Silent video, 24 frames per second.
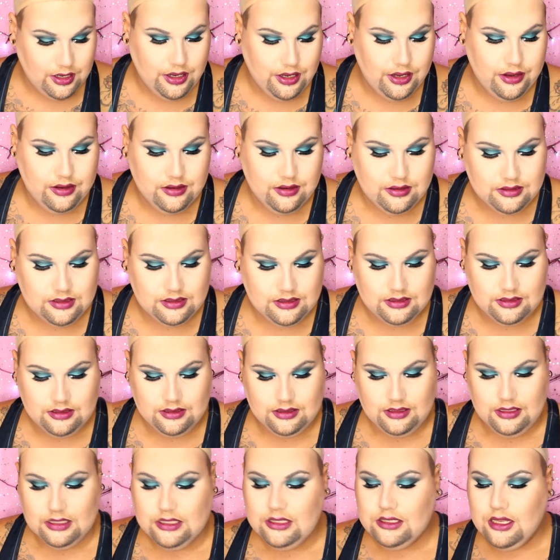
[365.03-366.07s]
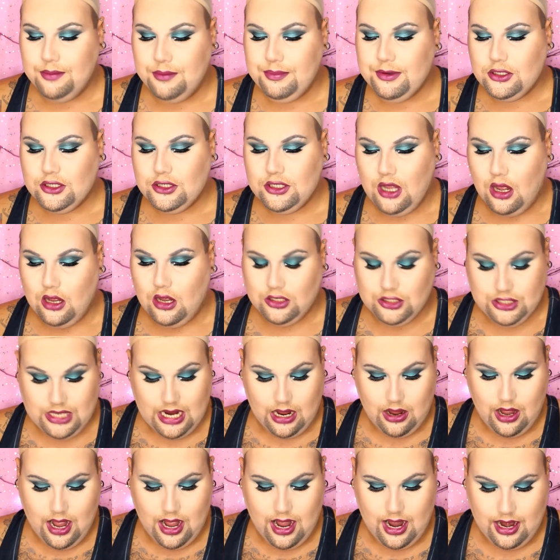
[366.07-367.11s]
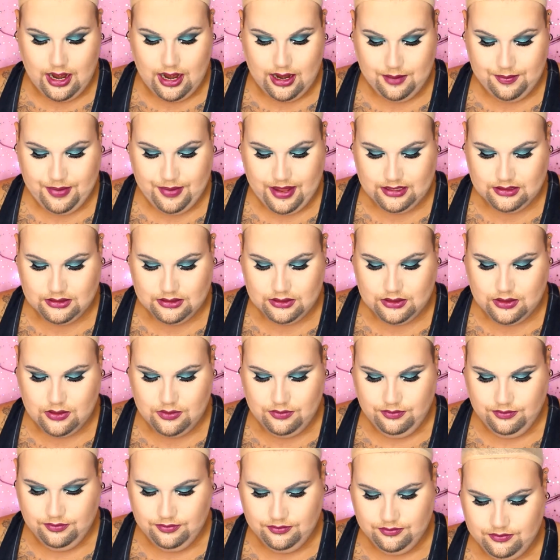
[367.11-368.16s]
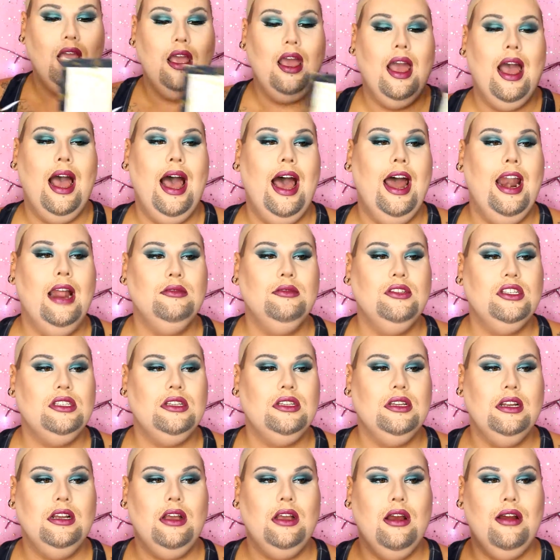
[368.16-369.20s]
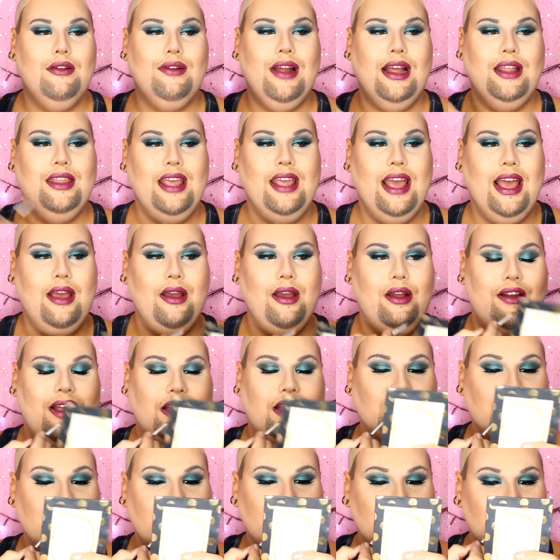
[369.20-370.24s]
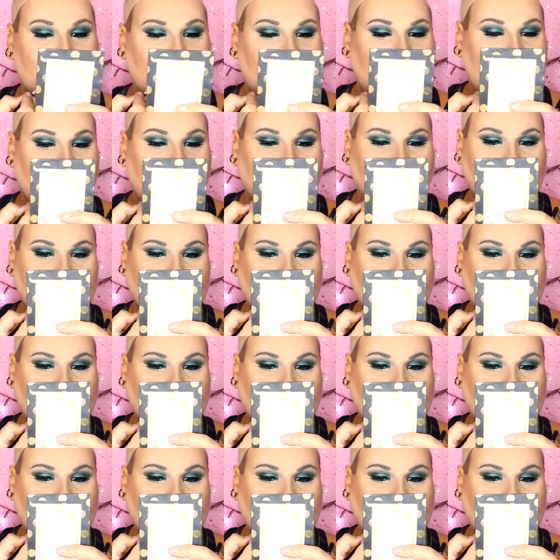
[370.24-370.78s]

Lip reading: to use the Super Sharp Gel Eyeliner Pencil. And I'm just going to go around the outer edges with it.